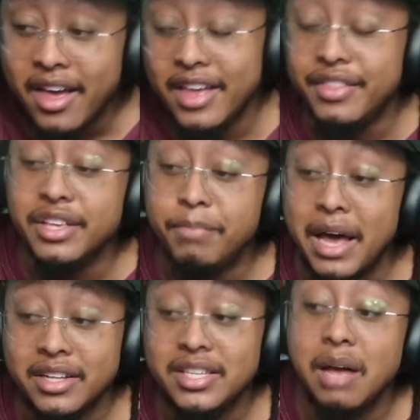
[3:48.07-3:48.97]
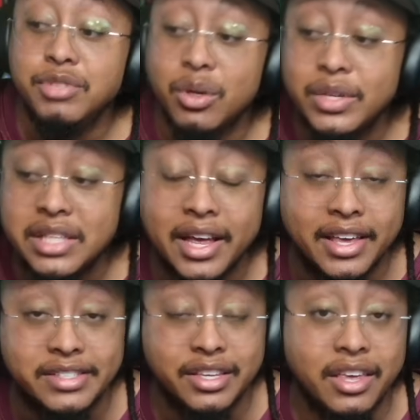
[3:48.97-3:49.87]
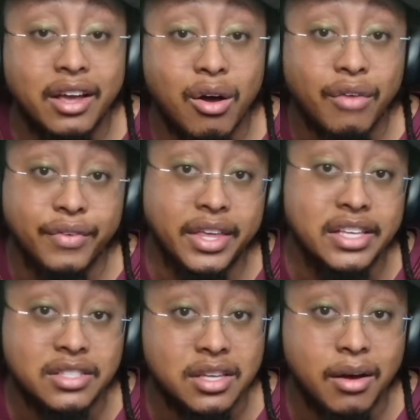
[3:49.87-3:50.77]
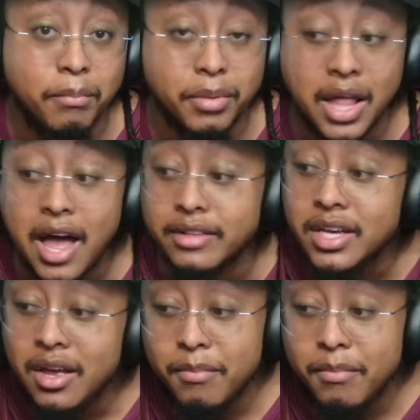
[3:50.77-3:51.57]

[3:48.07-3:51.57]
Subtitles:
and then by the time Joey Sly gets the kickoff, it gets blocked.